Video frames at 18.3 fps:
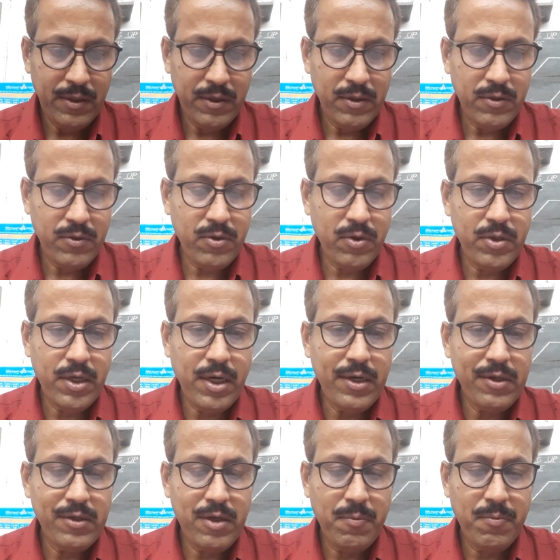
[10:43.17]
So
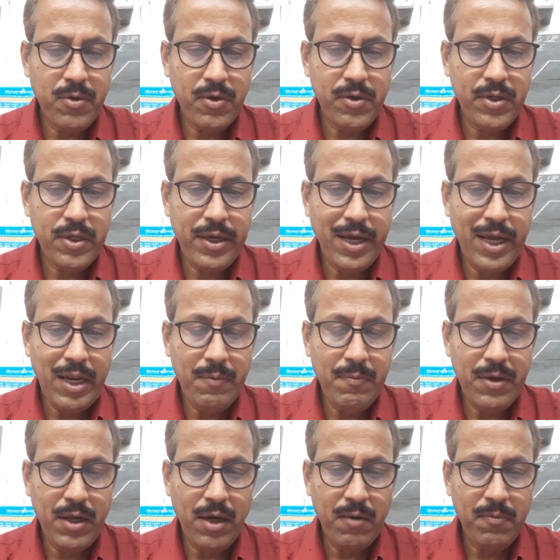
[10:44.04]
that is about the
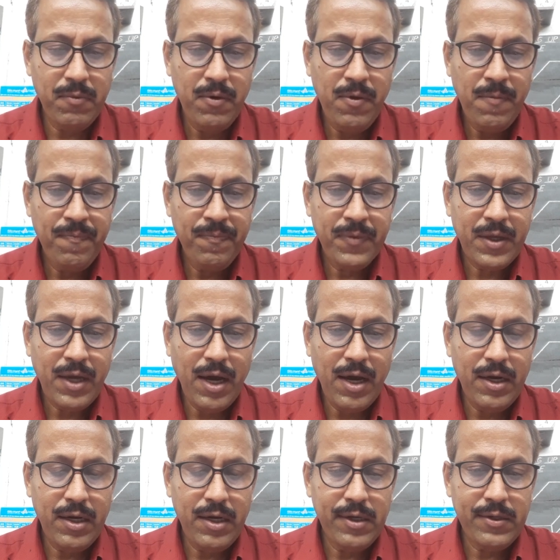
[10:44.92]
aluminum
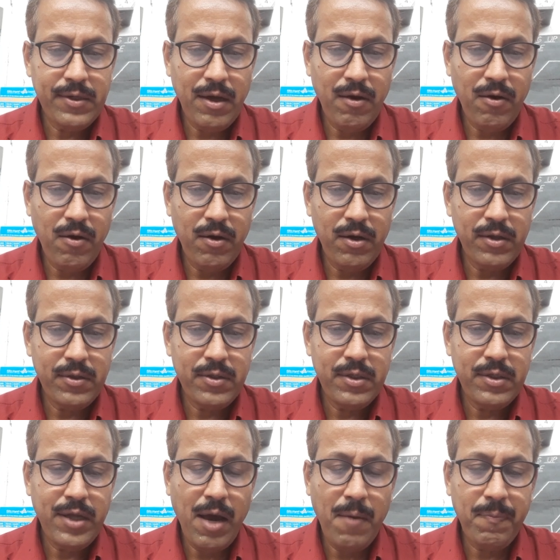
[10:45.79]
and its alloys.
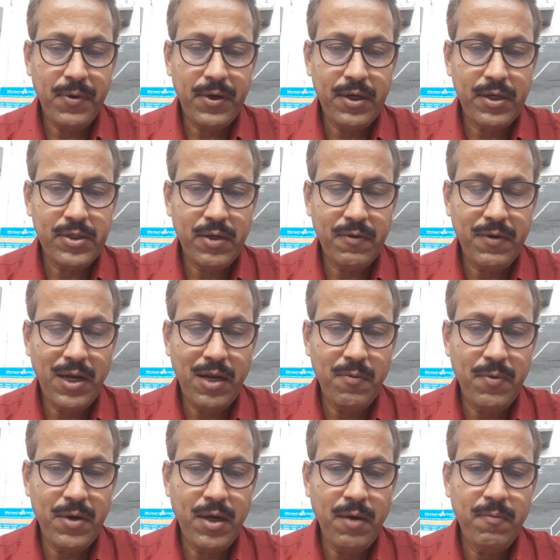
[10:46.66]
The application of
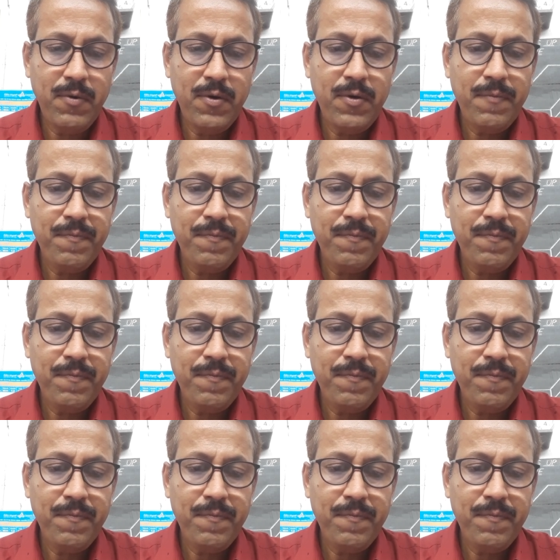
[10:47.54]
aluminum.